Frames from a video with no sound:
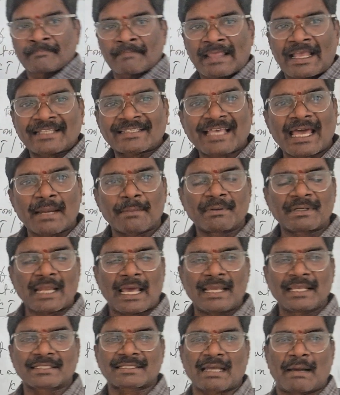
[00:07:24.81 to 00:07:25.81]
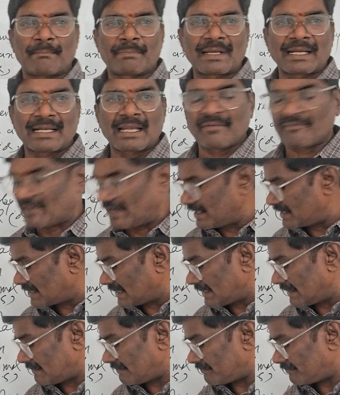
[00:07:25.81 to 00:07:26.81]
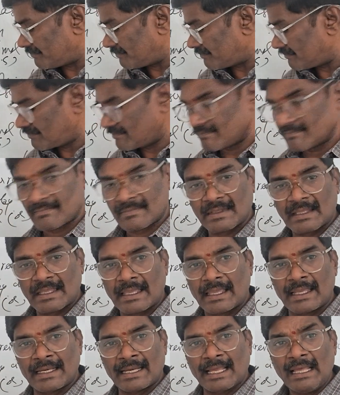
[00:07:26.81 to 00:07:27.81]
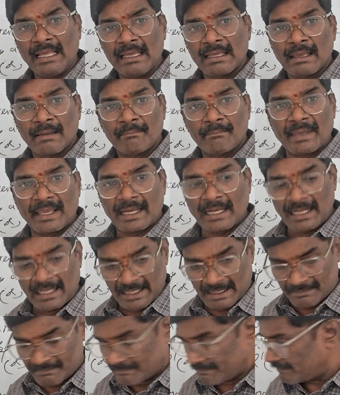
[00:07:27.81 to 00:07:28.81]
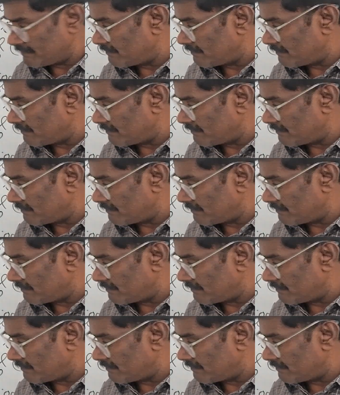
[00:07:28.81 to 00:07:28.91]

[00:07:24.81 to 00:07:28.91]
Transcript: S orbital is completely finished in beryllium.